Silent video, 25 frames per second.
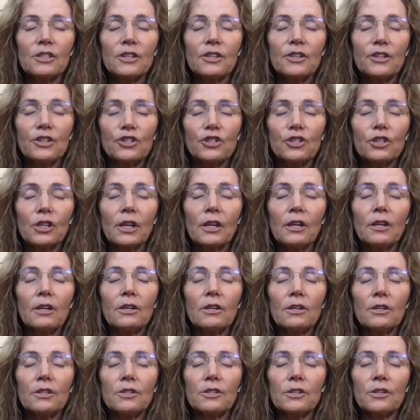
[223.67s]
to the
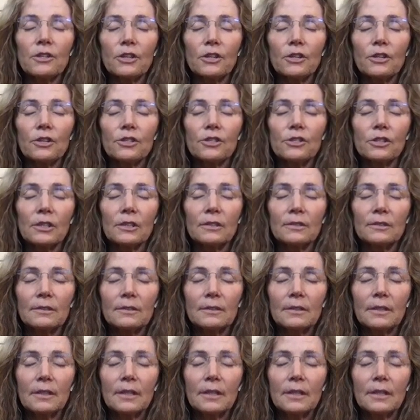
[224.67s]
chair or to the cushion.